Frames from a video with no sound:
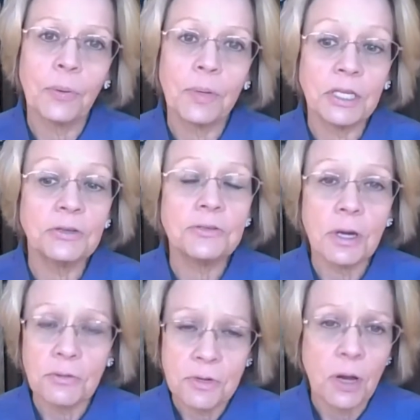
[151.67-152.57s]
When you
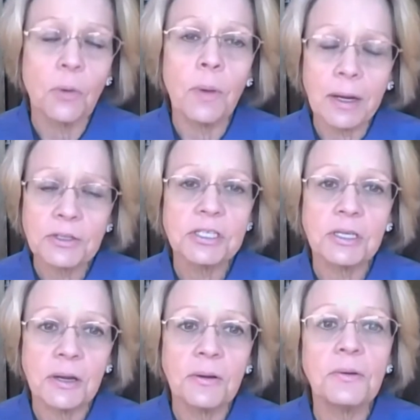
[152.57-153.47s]
don't know where to
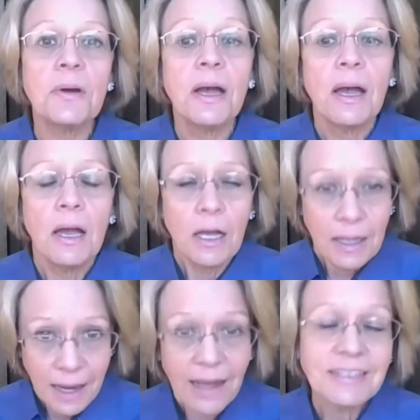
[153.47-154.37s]
go,
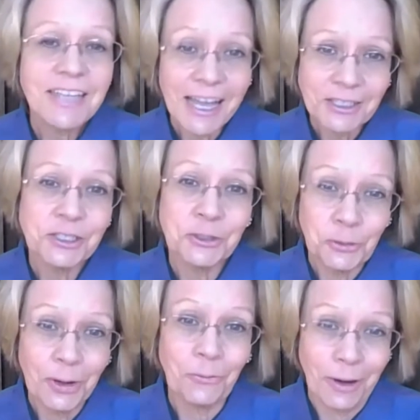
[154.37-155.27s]
contact
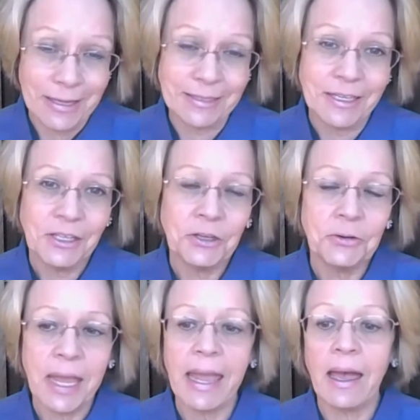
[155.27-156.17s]
211.
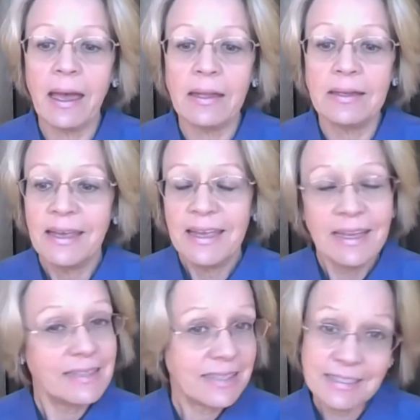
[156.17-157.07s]
You can
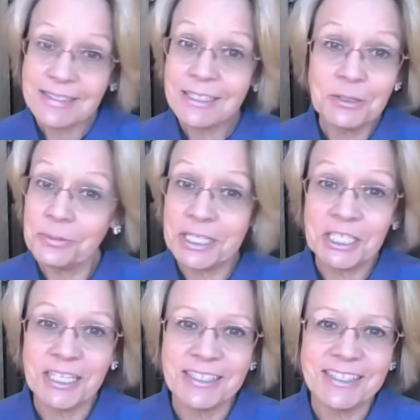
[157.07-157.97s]
it's easy to
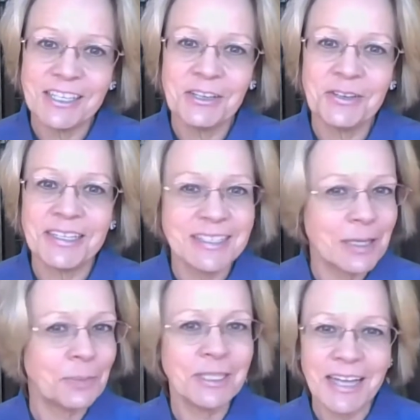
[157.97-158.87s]
reach us. You can
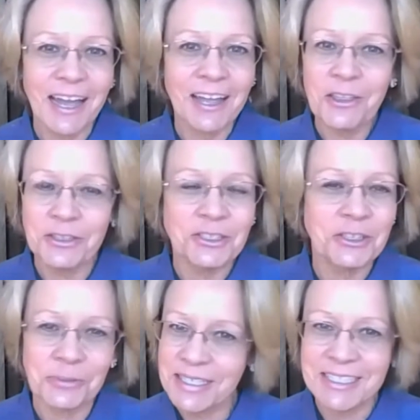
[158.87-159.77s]
simply dial those
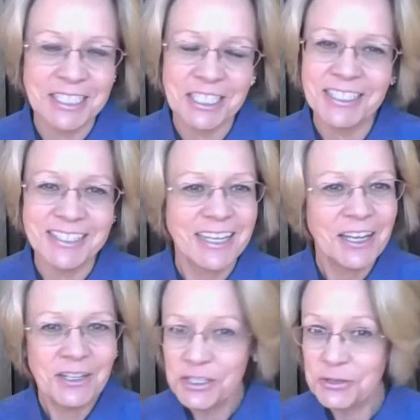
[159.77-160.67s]
three digits
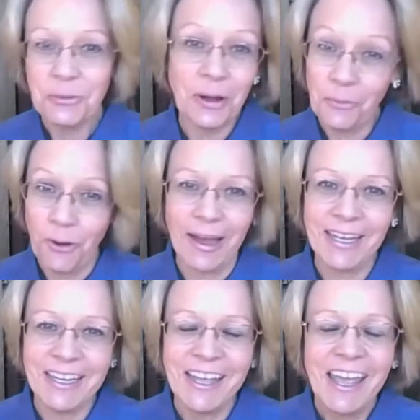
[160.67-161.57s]

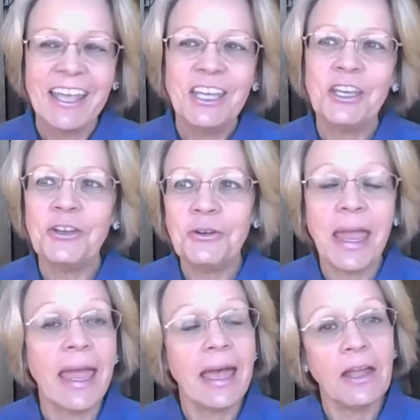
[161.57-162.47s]
211. You
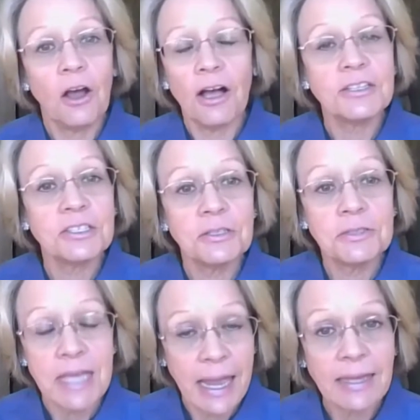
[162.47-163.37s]
can also
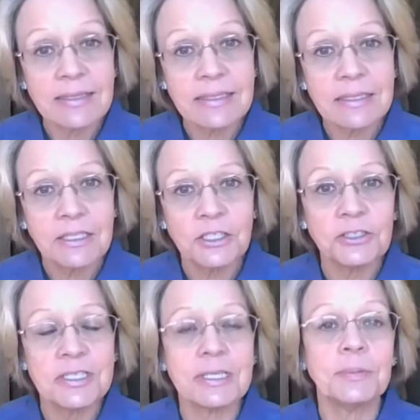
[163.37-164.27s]
text
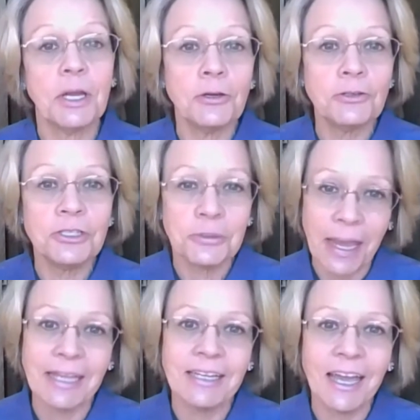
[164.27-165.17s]
your zip code to
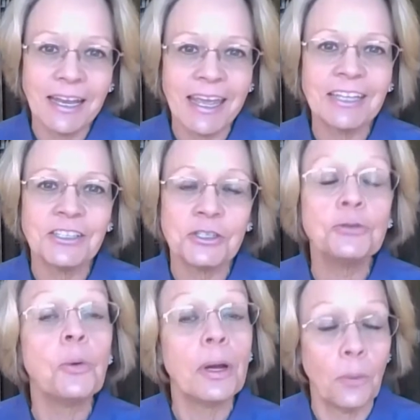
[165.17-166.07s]
898
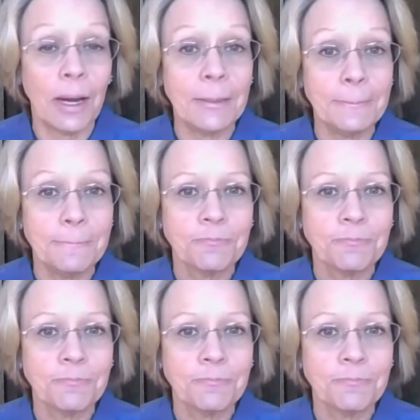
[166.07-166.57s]
211.